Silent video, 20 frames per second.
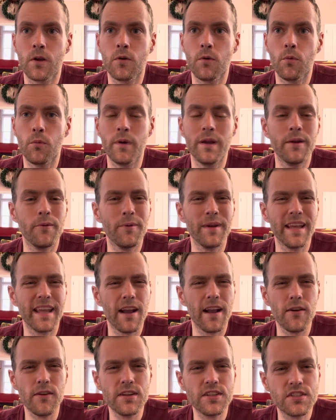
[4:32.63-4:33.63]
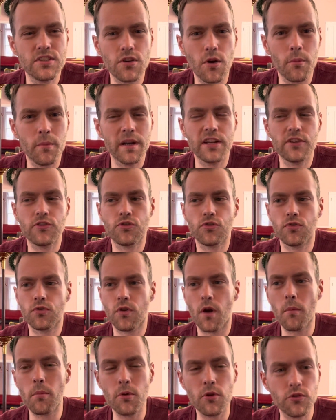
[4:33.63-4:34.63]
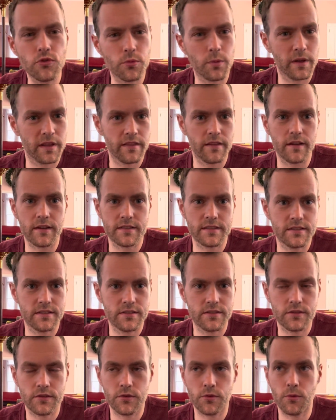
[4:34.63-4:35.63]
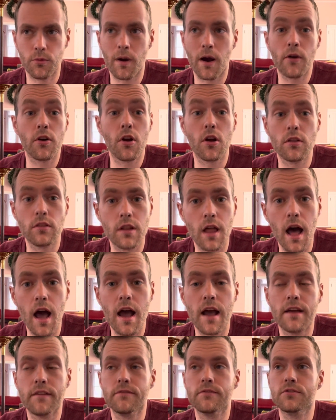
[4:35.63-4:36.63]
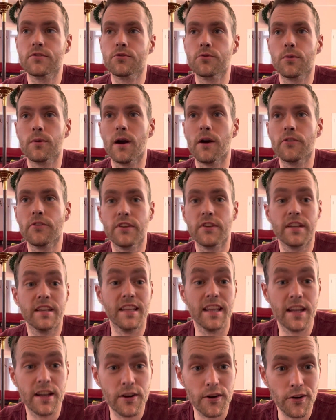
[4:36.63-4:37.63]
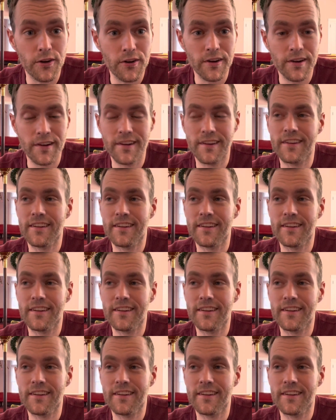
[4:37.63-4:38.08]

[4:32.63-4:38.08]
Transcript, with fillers: We, we carry so many troubles with us throughout our lives, throughout the year.